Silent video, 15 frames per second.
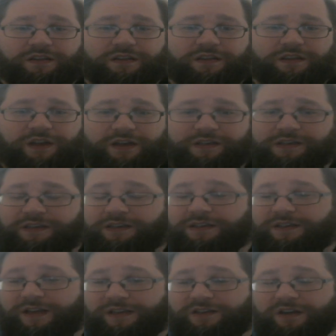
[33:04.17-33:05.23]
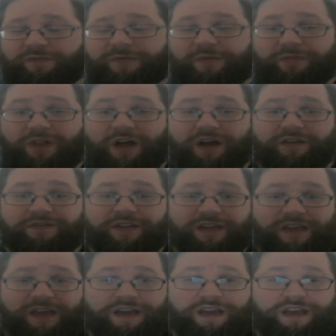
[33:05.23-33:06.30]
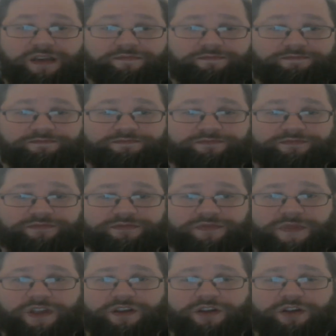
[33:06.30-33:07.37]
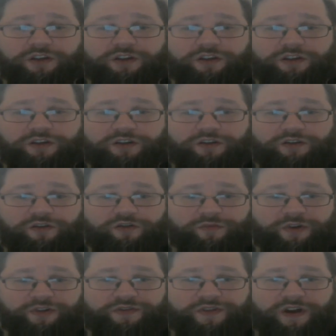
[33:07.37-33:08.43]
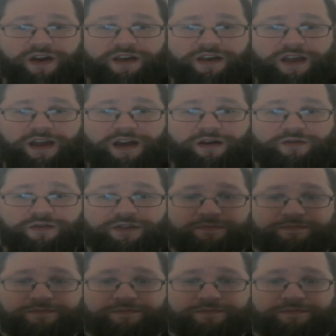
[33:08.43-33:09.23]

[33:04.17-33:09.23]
Thus sets up the plot of the game. You must find out